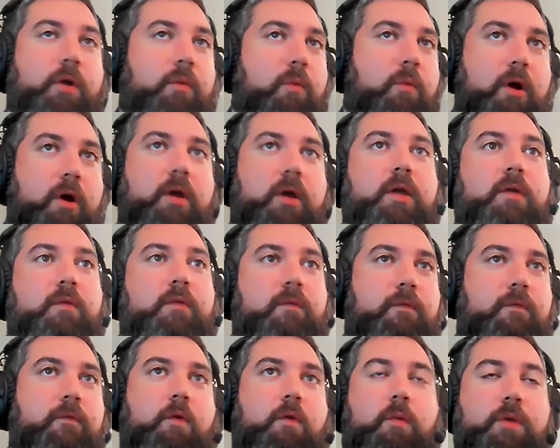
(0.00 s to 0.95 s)
work and
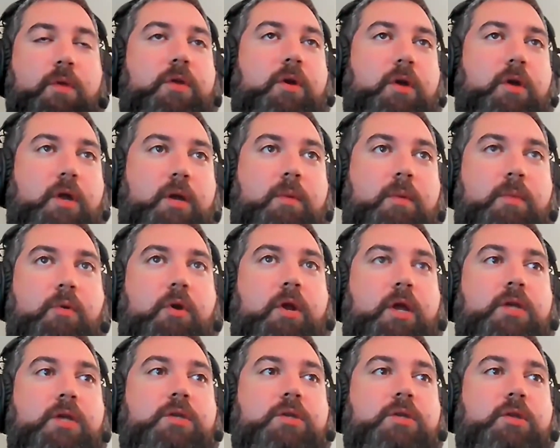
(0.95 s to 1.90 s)
for what they're going to be
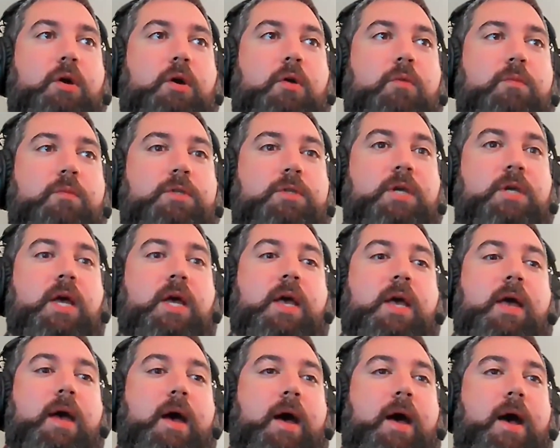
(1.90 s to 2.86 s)
putting into the homes.
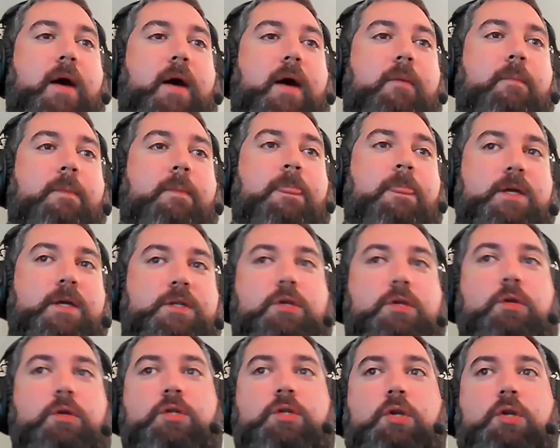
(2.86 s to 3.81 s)
As
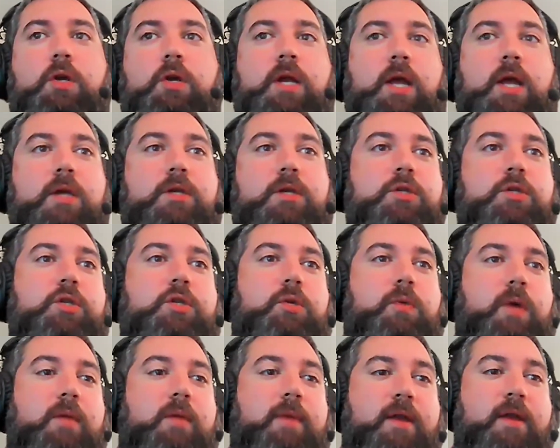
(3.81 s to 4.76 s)
soon as you connect
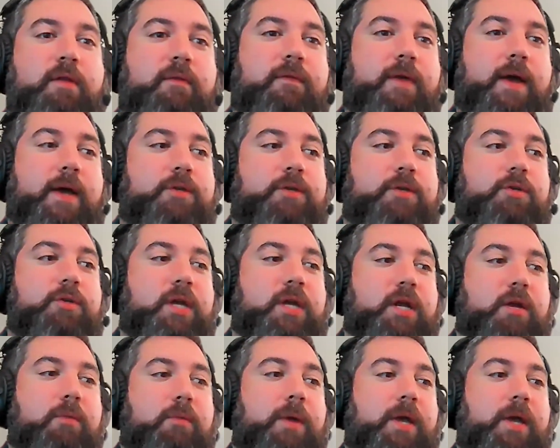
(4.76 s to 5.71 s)
into a manufacturer's
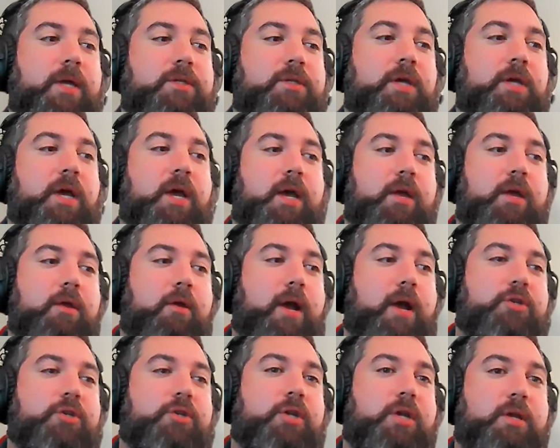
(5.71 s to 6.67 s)
database, you're
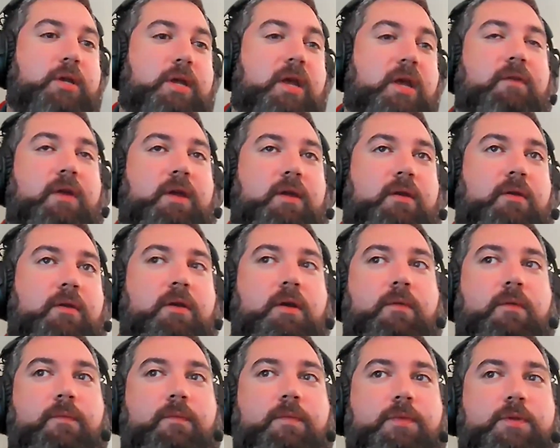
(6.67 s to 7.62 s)
actually giving
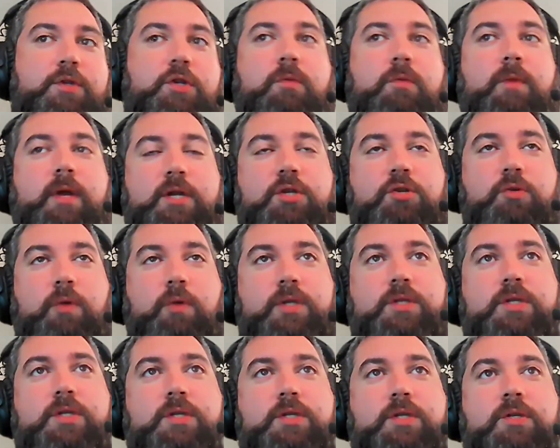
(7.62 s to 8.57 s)
too many
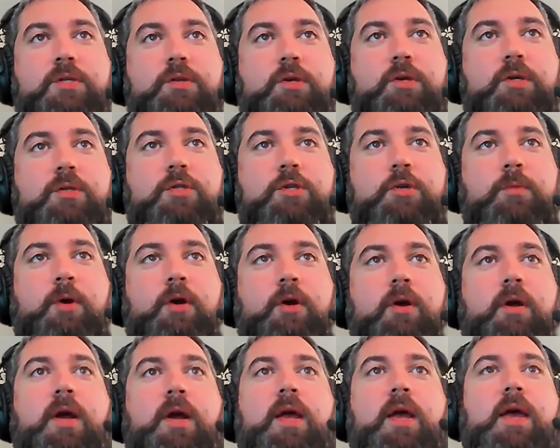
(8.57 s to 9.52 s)
choices to the
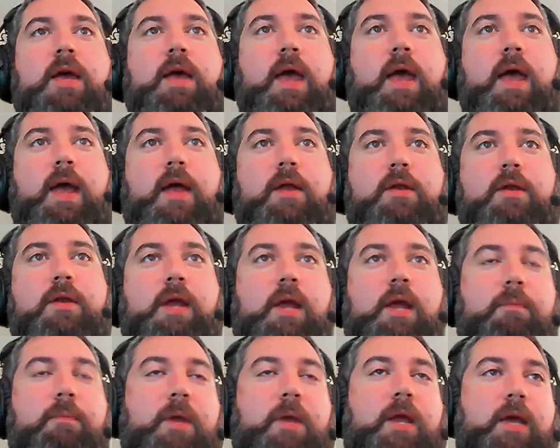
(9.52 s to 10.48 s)
consumer, and
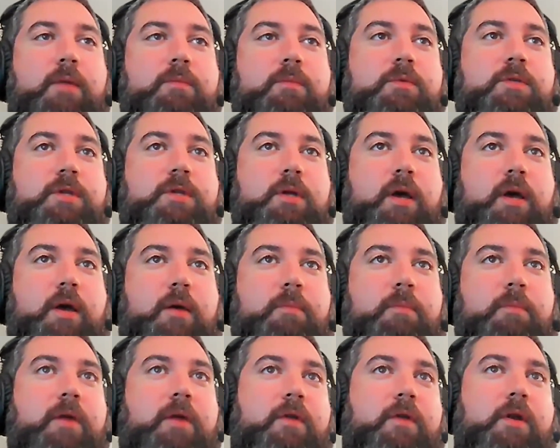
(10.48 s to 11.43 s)
it becomes a
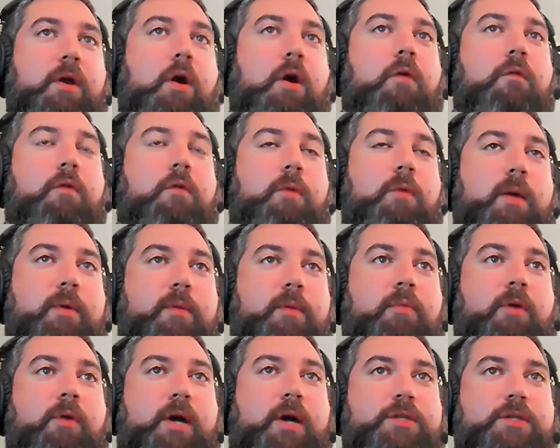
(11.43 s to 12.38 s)
bit of an overwhelming
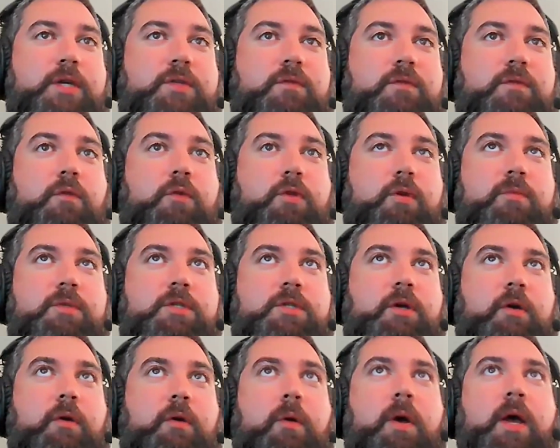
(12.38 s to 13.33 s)
process for them.
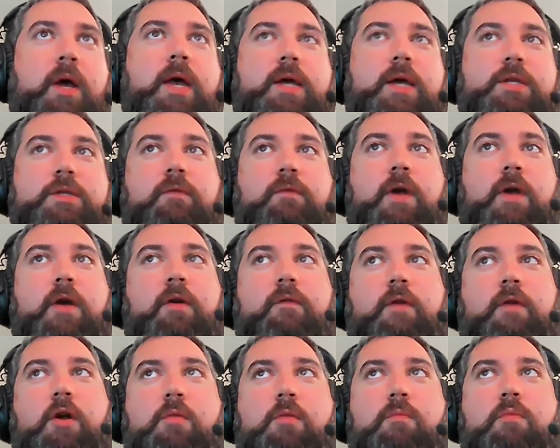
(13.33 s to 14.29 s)
So it's a very,
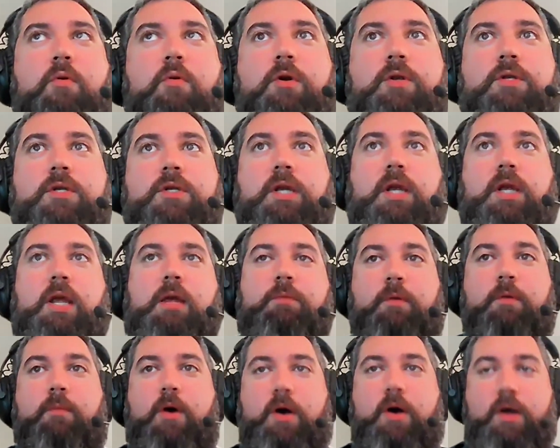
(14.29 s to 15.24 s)
very important to keep
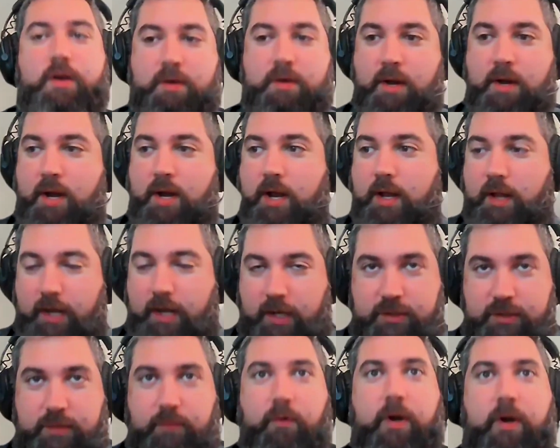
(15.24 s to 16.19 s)
them on
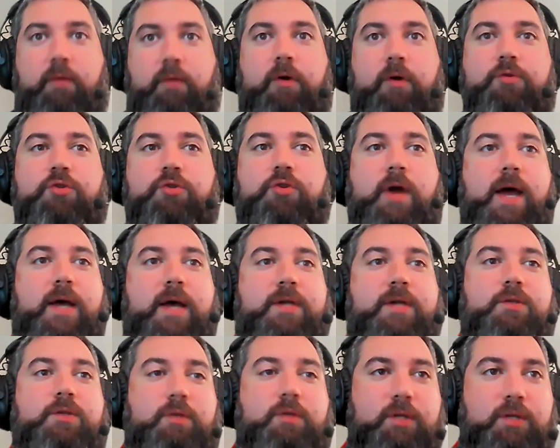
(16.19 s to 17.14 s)
like some railroad
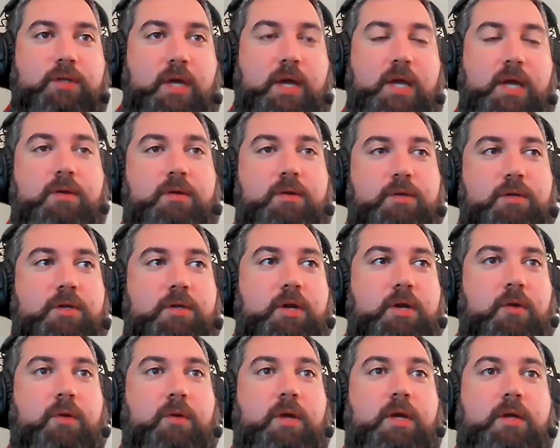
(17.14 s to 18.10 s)
tracks so that they,
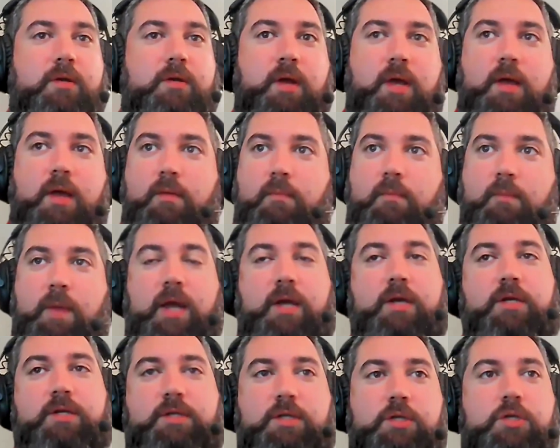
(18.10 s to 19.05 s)
can make
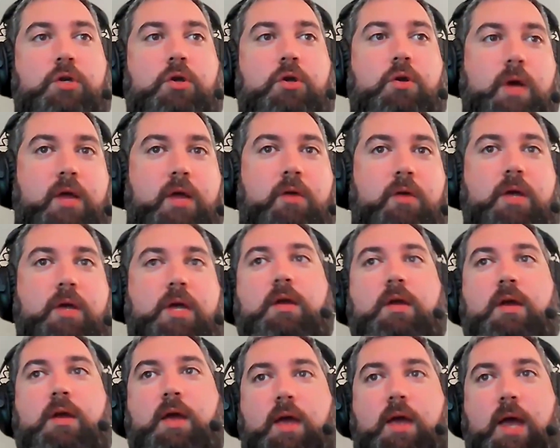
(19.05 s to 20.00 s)
a decision
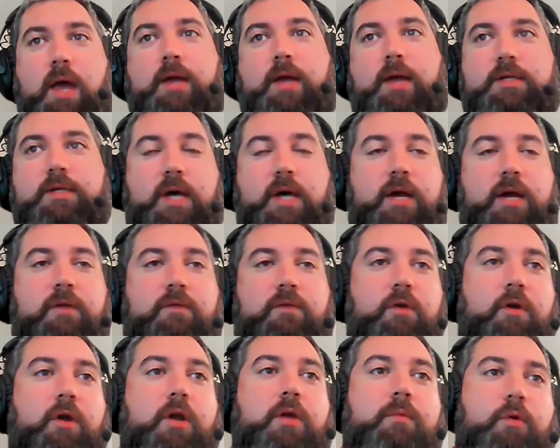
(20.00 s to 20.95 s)
quickly and decide if
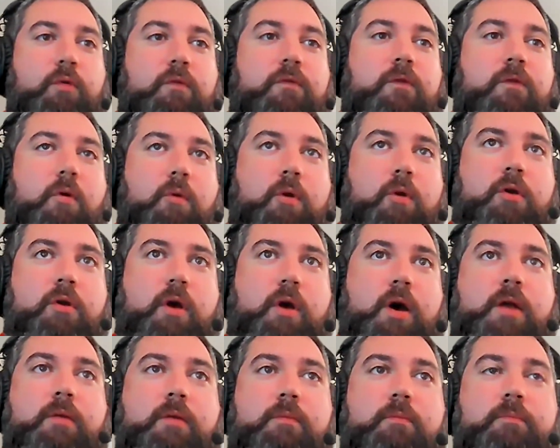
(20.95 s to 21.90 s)
they're going to move forward or
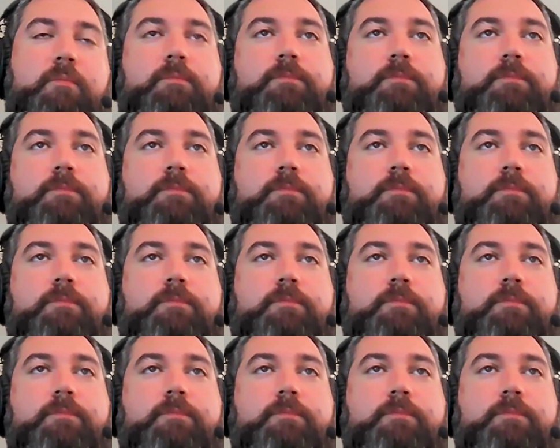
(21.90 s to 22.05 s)
not.